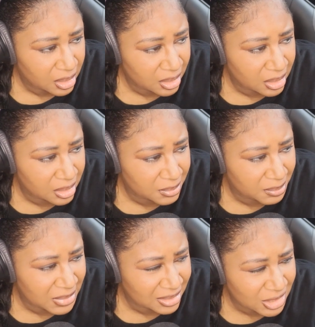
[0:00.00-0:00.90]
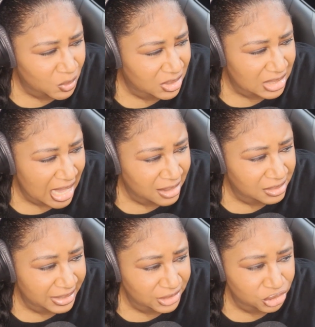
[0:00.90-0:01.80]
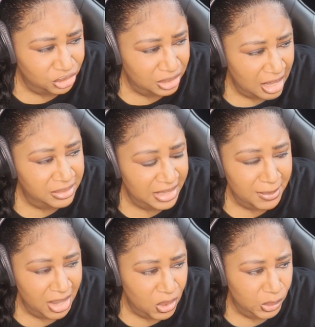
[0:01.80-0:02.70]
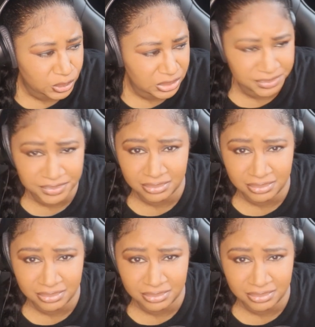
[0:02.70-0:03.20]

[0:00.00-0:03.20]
Um, and this one is I'll get you, I'll get my coat.